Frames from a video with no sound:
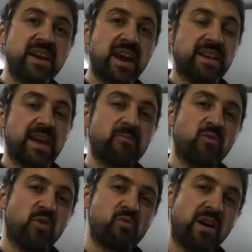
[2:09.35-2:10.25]
and then
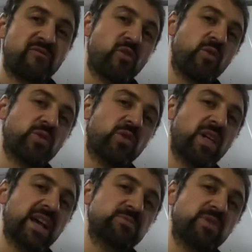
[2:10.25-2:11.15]
we'll run through it
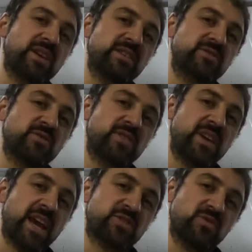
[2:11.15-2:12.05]
all as we do
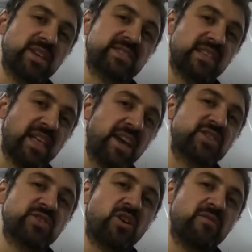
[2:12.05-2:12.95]
the actual
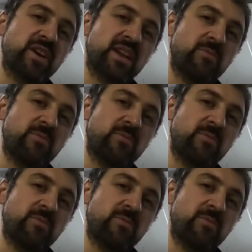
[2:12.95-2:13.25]
installation of it,